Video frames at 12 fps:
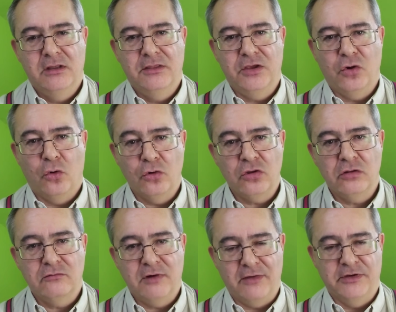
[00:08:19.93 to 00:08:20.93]
The
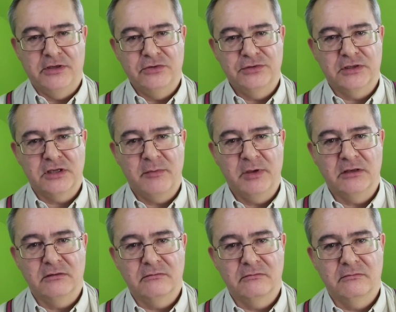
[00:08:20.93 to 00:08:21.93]
oil revenues that come
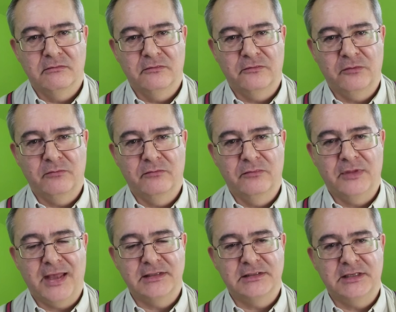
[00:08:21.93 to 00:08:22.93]
in from
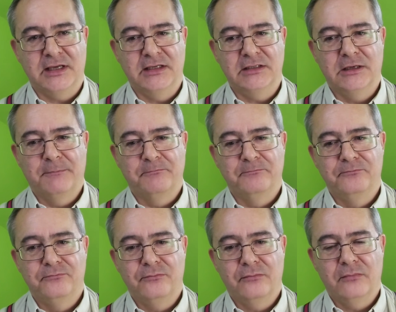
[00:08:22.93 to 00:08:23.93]
that state,
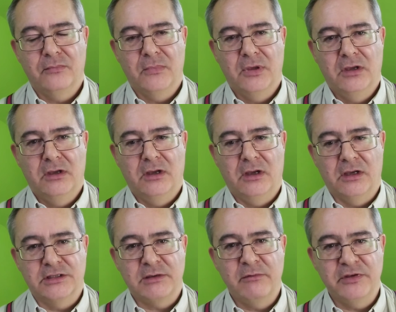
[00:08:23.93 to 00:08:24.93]

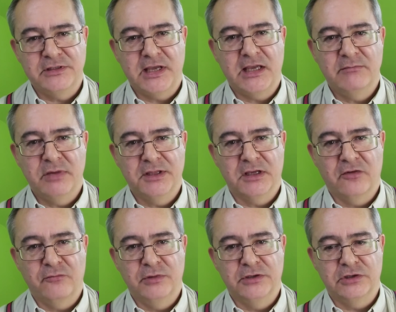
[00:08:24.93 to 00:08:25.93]
some of it's taken by the
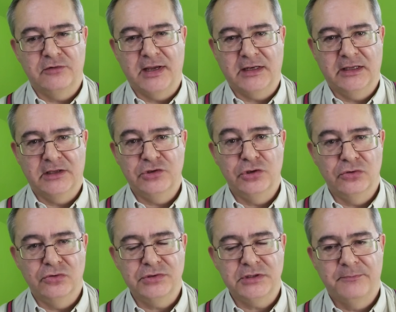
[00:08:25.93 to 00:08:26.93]
government directly and
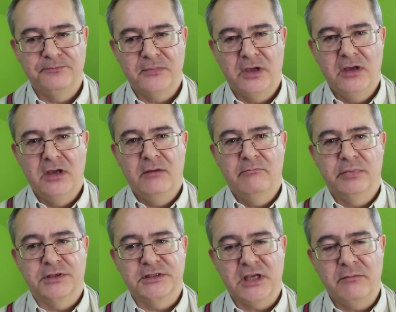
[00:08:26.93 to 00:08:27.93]
used,
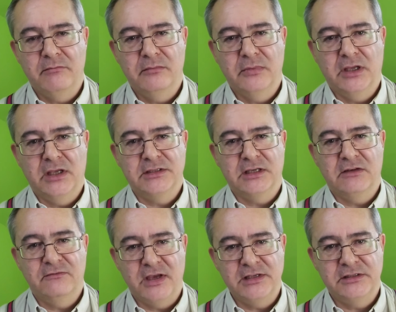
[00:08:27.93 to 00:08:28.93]
but some is
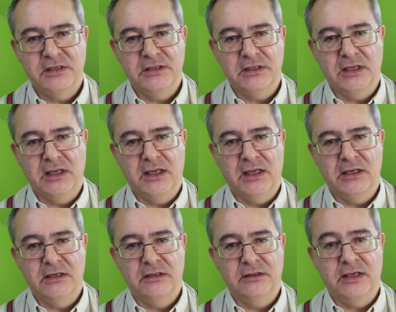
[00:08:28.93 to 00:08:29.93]
invested
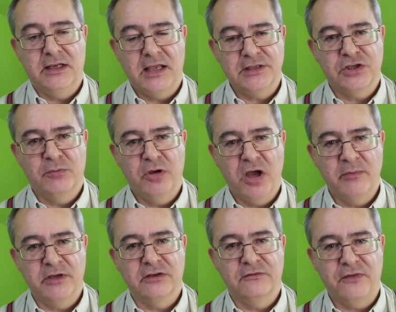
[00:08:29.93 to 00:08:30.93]
in the Alaska
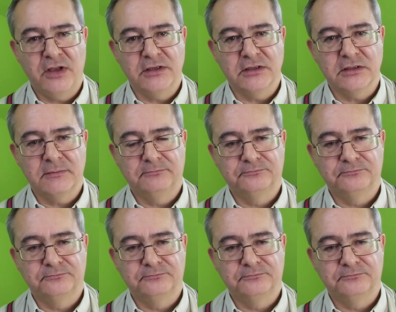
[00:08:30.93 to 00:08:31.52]
Permanent Fund,